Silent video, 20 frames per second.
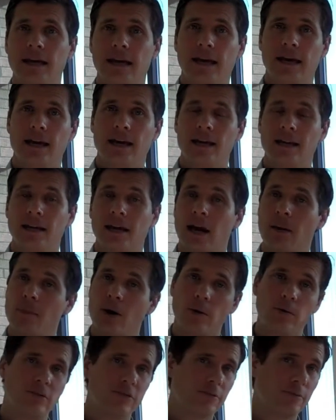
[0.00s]
And I'm
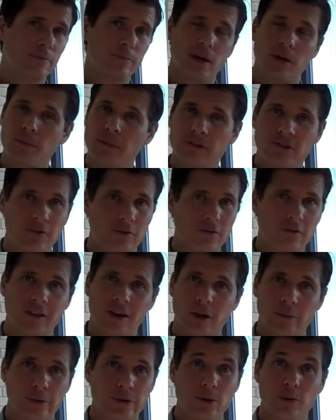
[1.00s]
always making myself
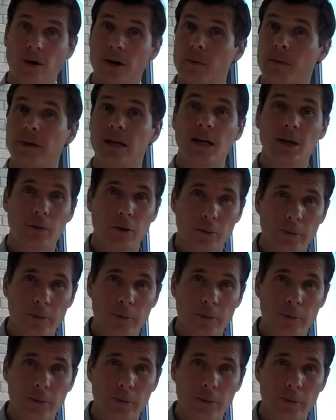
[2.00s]
available. You're welcome to email